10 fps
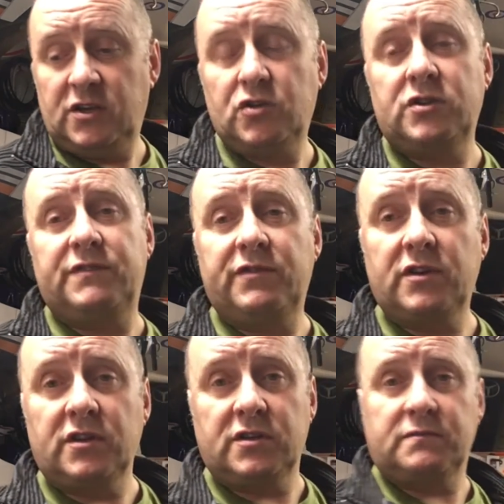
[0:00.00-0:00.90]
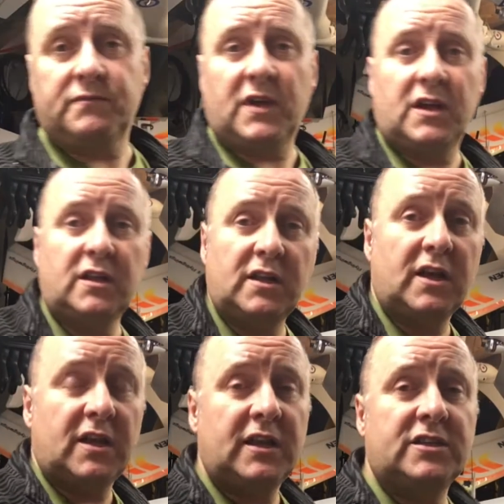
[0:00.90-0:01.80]
Not difficult.
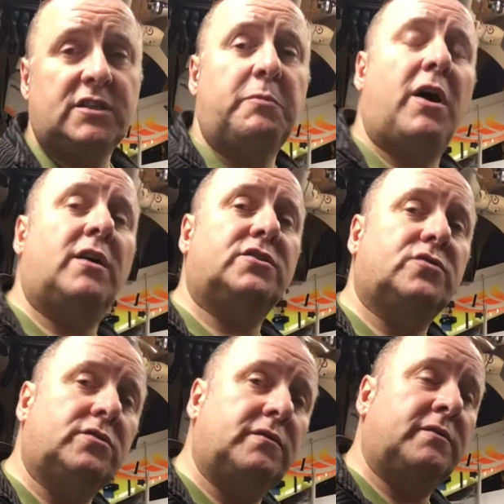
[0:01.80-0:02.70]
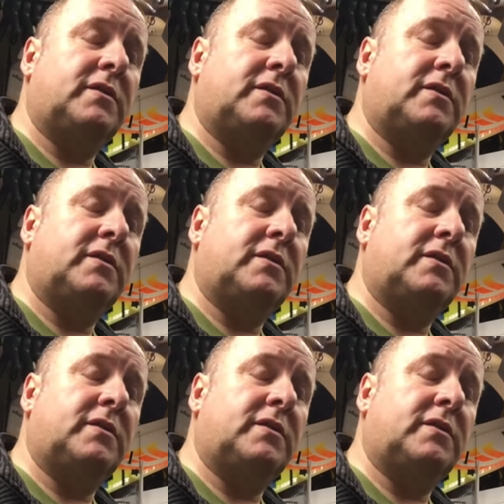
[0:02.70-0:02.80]
I'll list the parts on